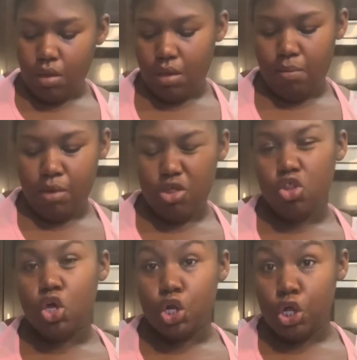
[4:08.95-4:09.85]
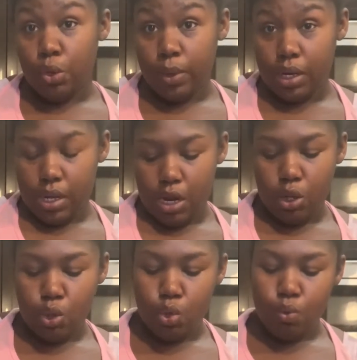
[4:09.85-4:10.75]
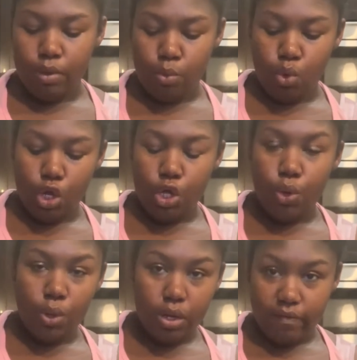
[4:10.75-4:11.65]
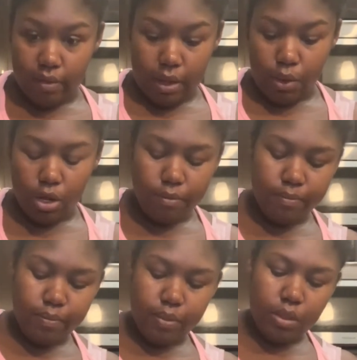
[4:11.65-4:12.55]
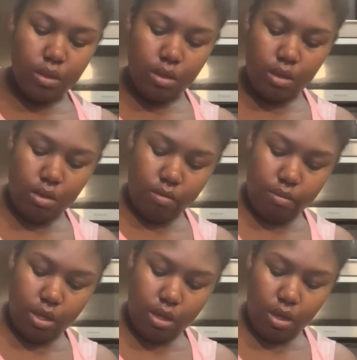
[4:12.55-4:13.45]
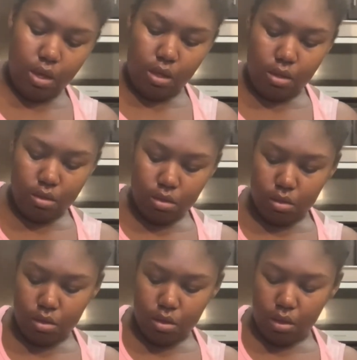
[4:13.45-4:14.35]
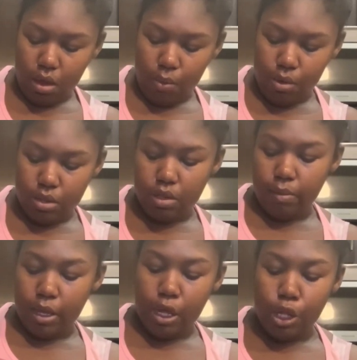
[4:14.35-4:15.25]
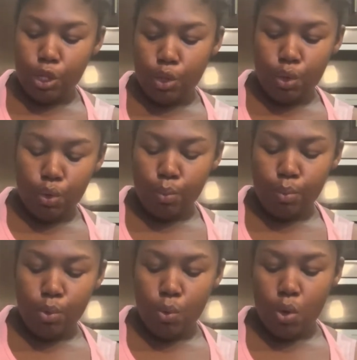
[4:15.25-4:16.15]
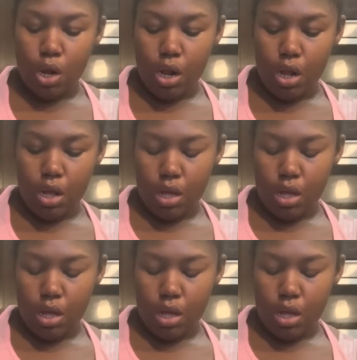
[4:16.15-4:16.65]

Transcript: I'm actually going to go in and add a little bit more coconut flour because I want it to be a little more